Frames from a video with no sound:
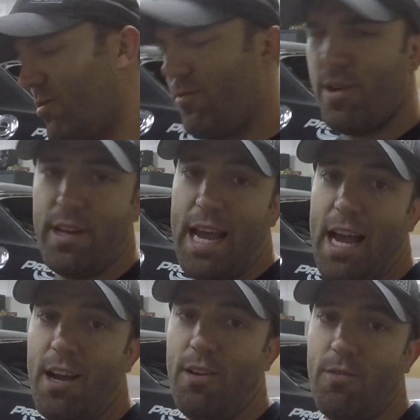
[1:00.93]
what
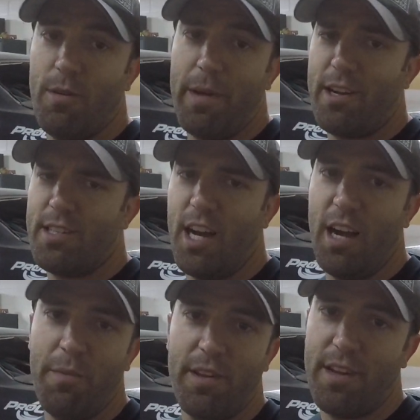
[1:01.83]
now? What better
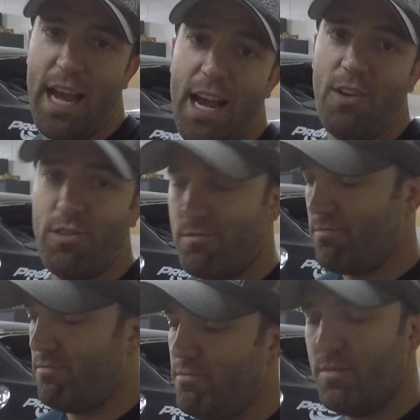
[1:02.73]
time than now? And
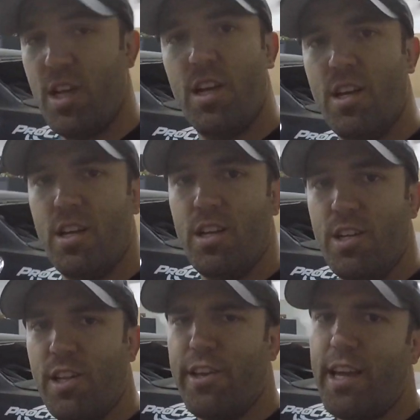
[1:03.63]

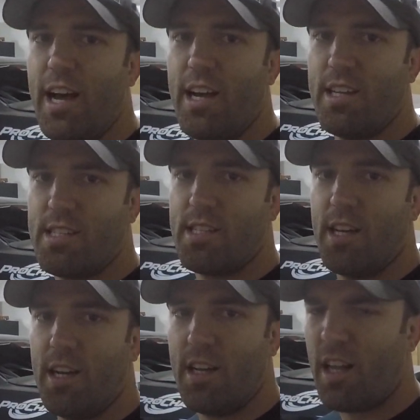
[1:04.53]
let you guys
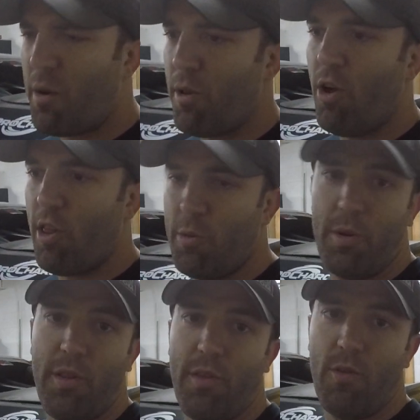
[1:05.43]
come along a
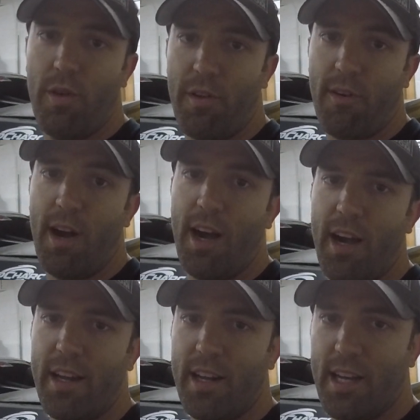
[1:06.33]
little bit with a
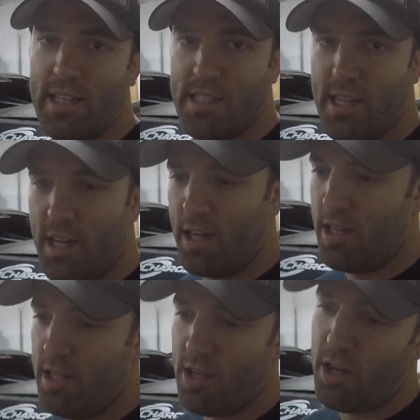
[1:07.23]
ride as
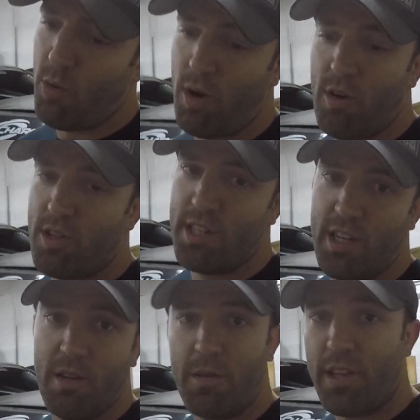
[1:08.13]
going to work
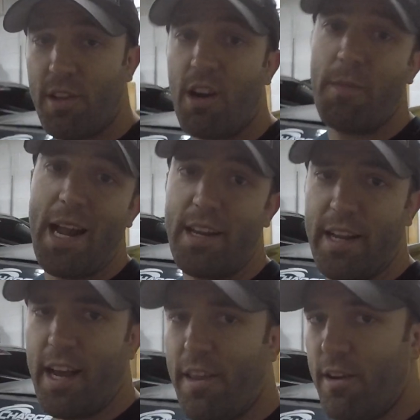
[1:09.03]
to get the car back
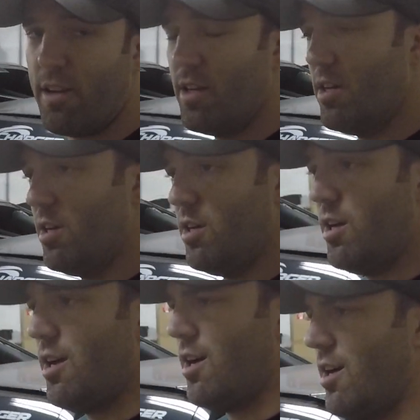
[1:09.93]
together.
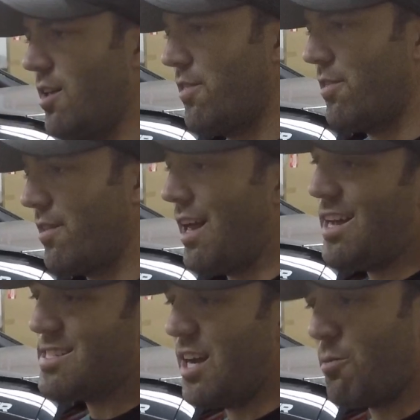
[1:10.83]

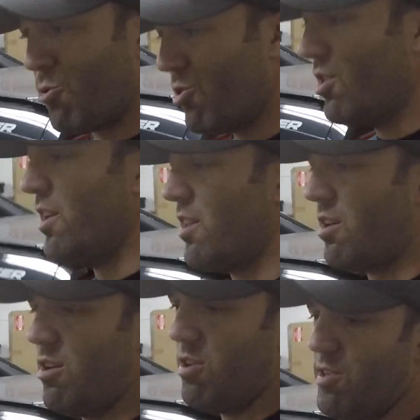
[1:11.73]
Last time, really, the
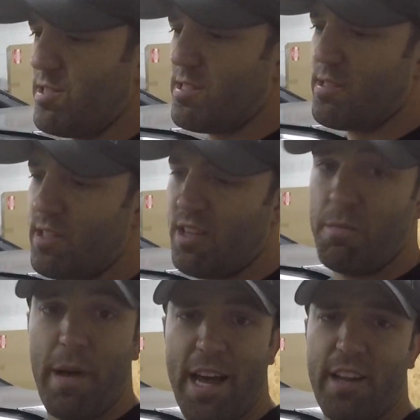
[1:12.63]
car has
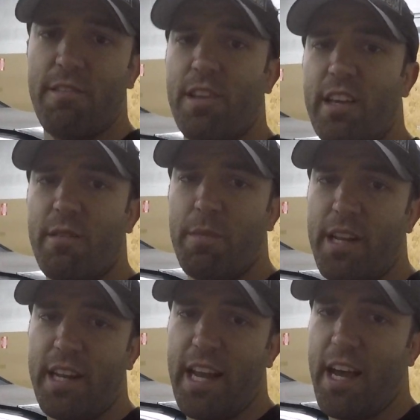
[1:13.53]
competitively
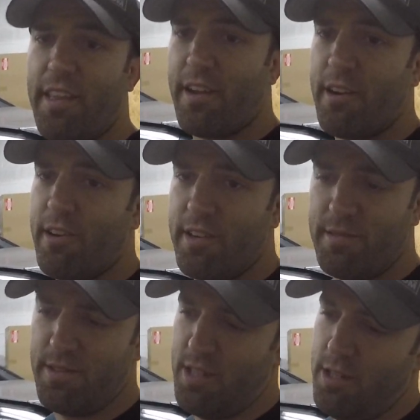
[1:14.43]
been together and
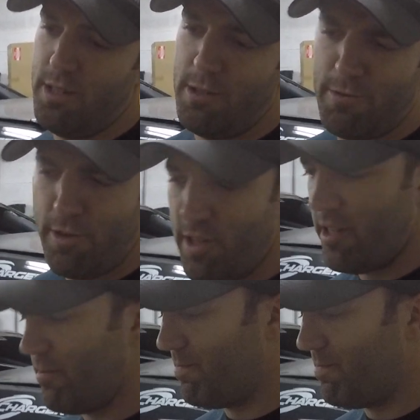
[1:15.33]
really